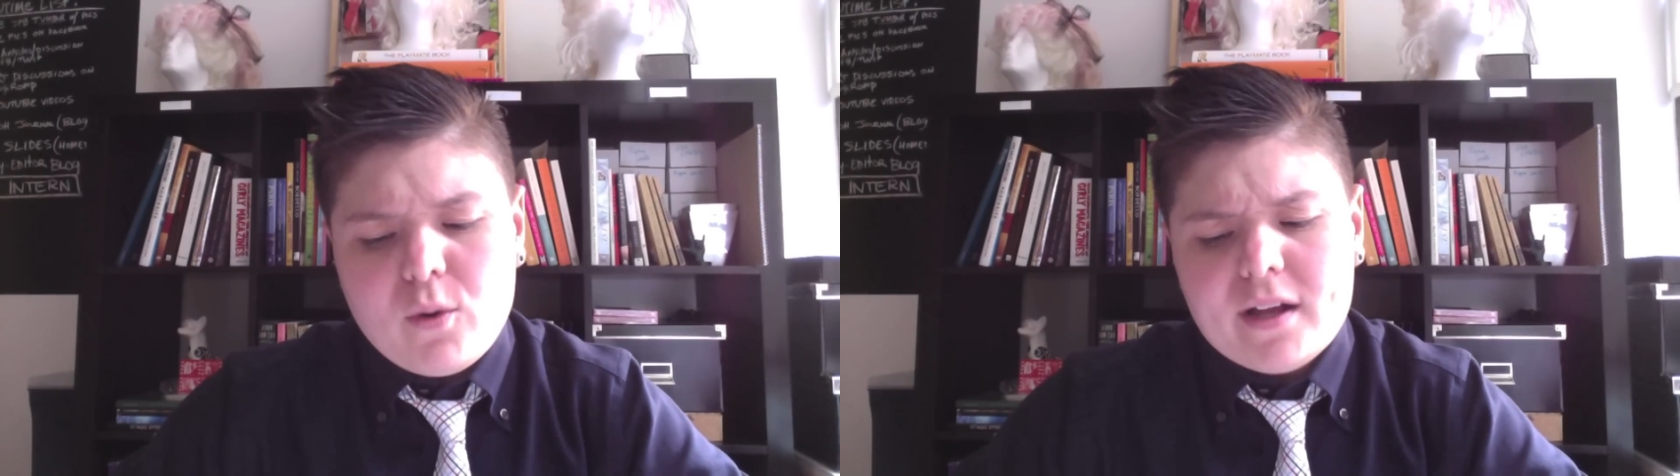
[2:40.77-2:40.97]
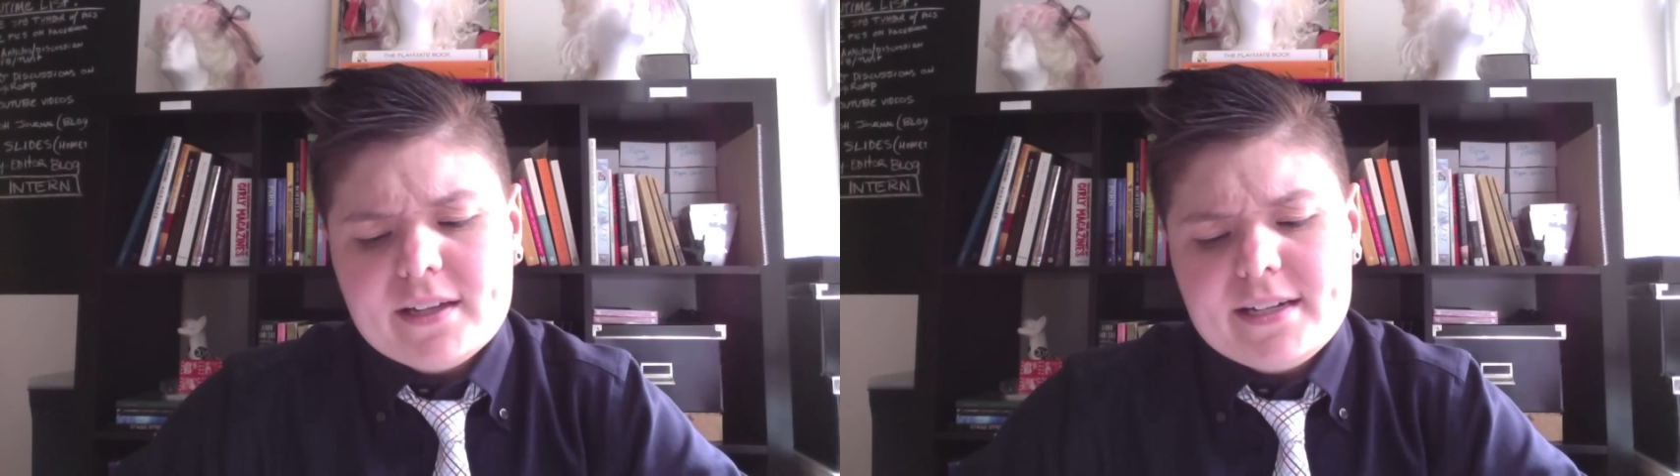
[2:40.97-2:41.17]

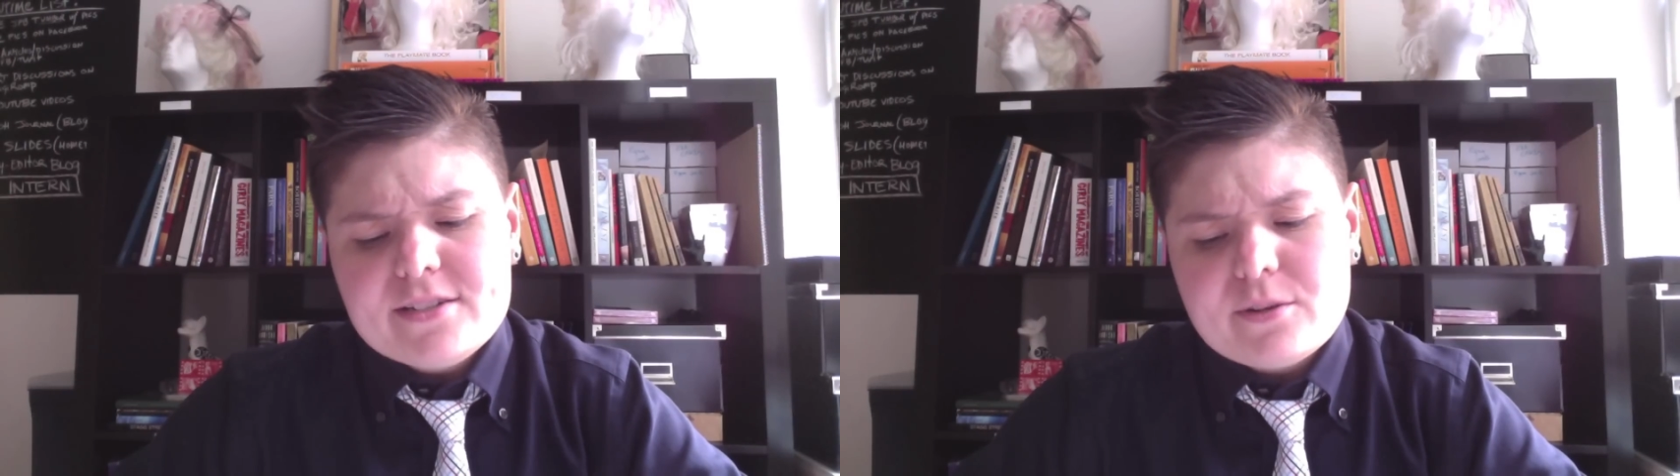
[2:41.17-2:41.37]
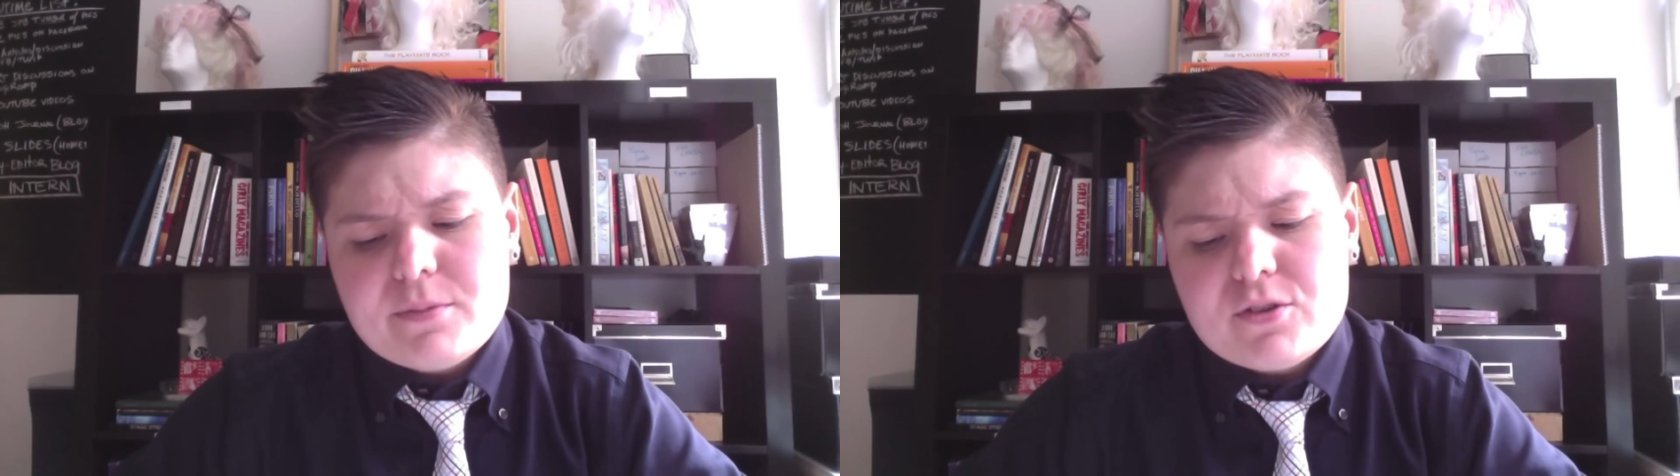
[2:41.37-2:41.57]
What
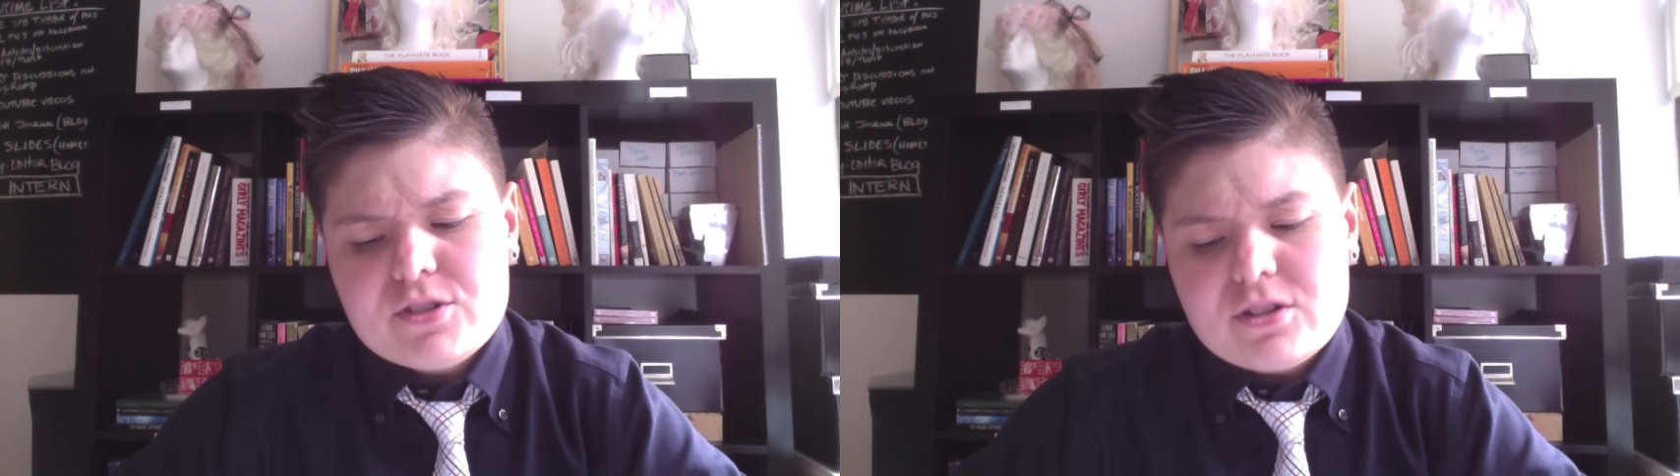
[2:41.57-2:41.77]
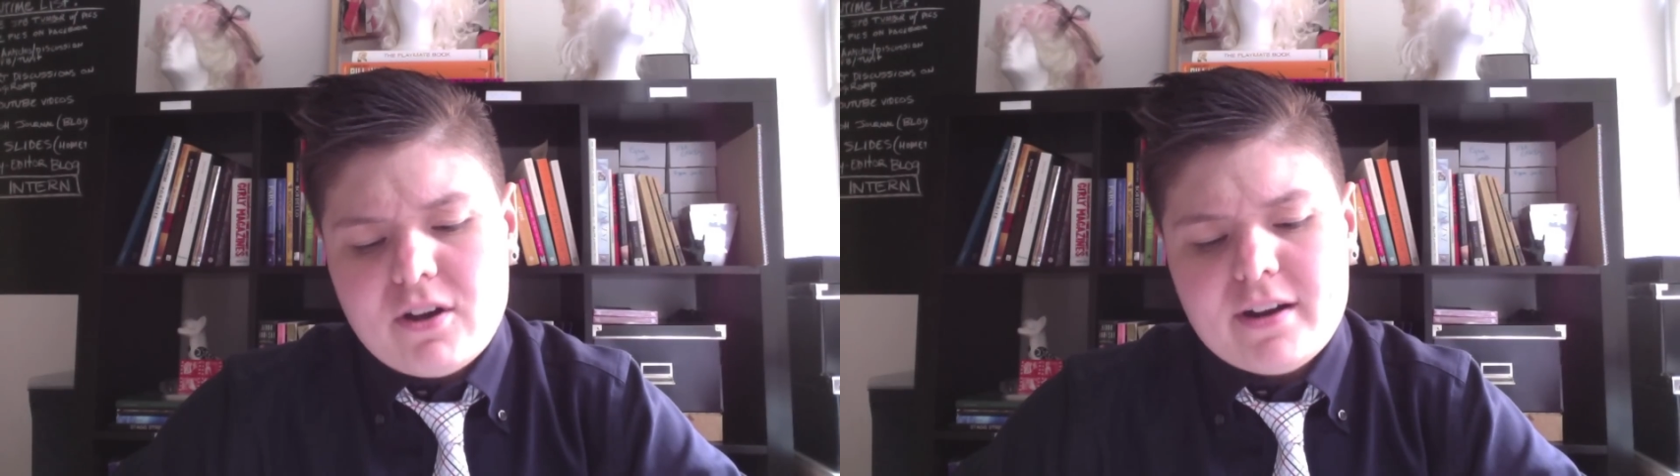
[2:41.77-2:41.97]
qualities
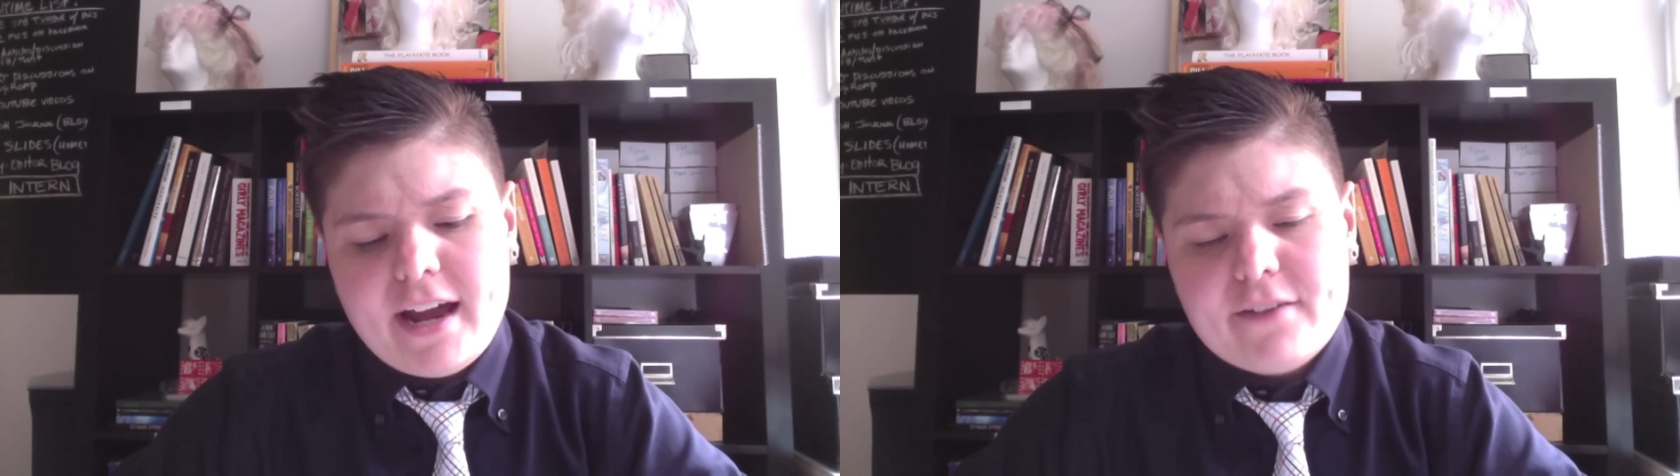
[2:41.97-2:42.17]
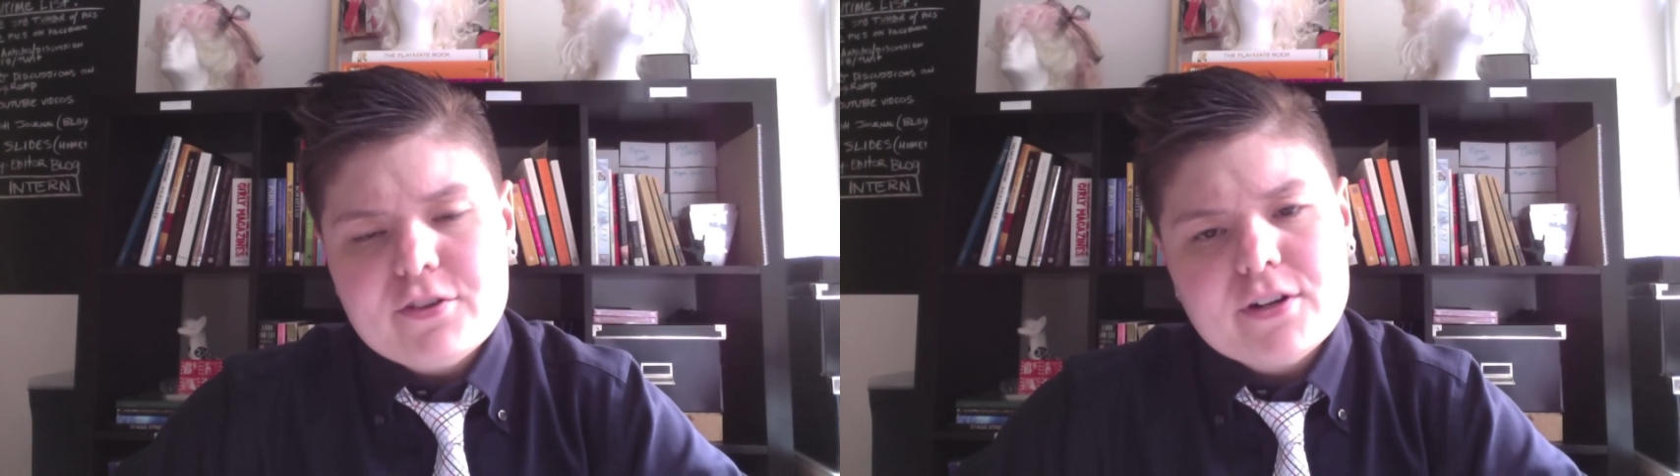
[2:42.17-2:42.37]
are most sought